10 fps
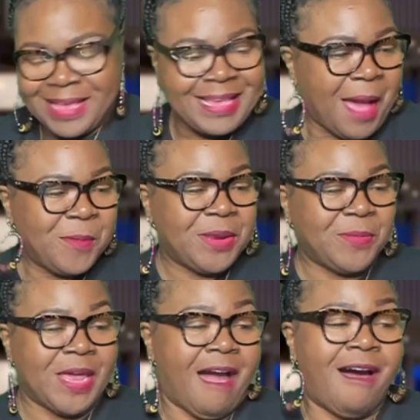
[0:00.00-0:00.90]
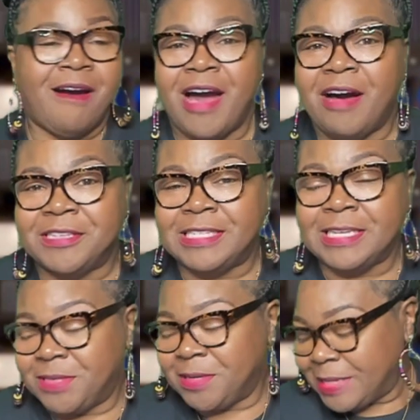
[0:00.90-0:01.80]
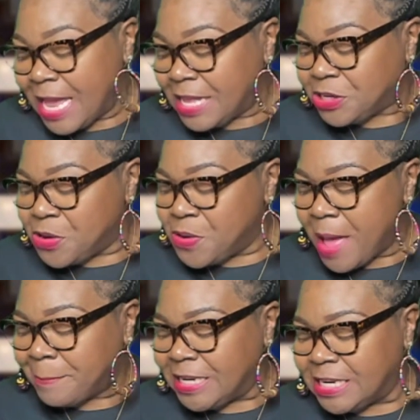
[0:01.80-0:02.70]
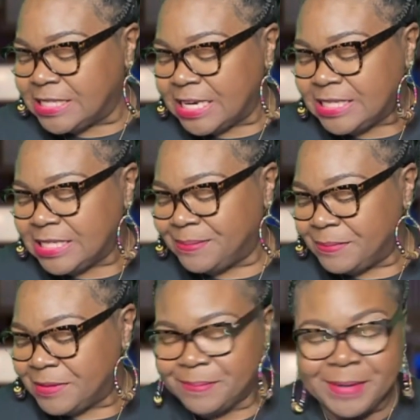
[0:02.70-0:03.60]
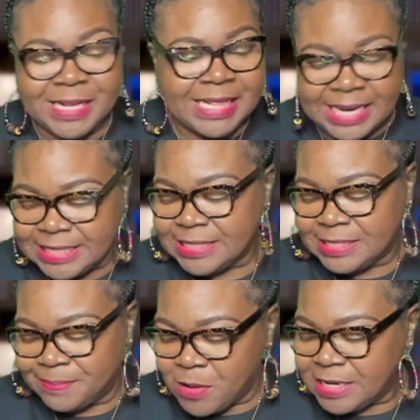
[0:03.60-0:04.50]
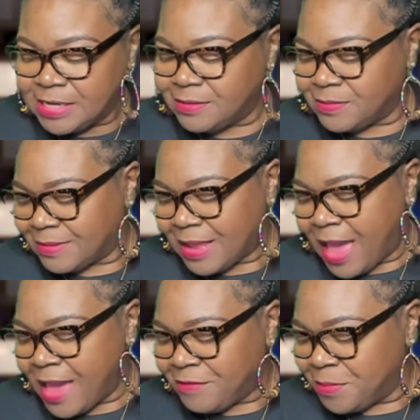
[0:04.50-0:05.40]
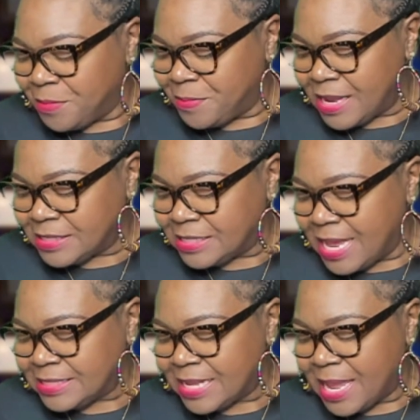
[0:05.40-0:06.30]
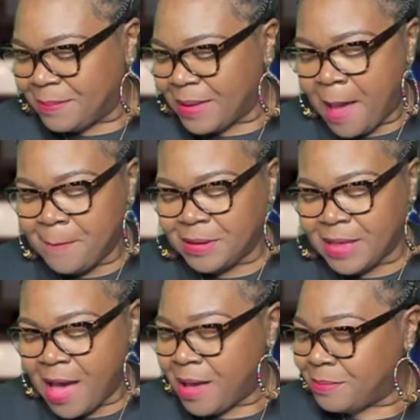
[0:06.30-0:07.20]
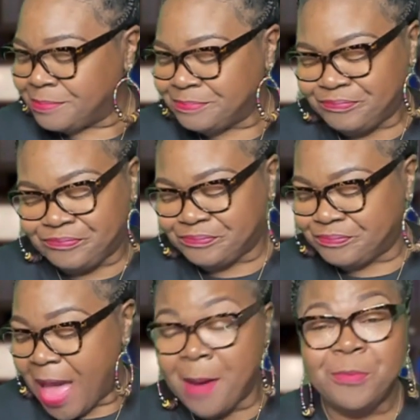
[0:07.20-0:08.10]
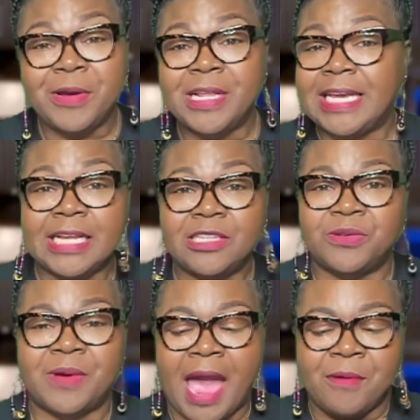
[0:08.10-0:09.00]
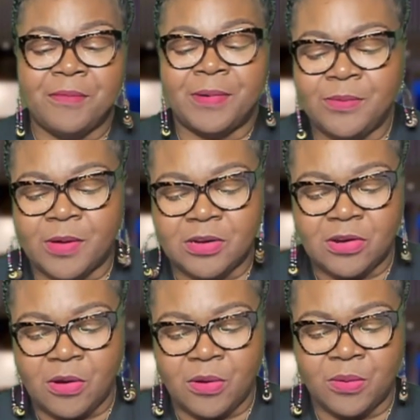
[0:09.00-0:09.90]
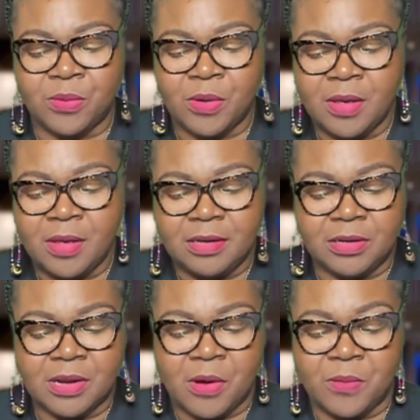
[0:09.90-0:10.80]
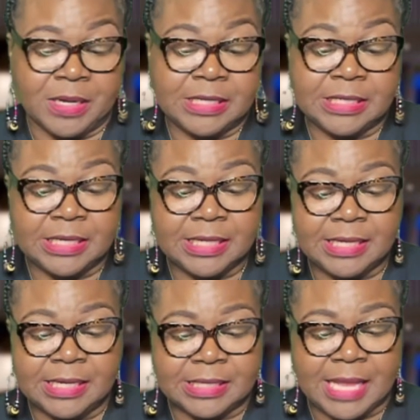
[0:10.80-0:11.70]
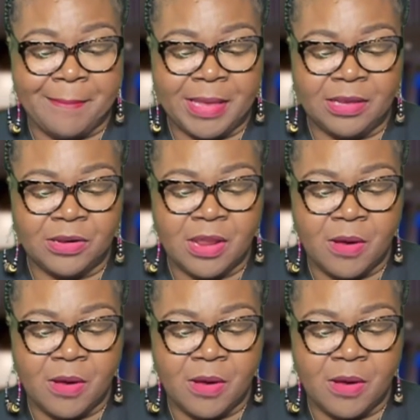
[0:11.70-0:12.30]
Yeah, we didn't went all off the subject, but that's cool. I mean, the Jussie Smollett, however you pronounce his last name, I'm really into it. I really want to know, what the deal is. I mean,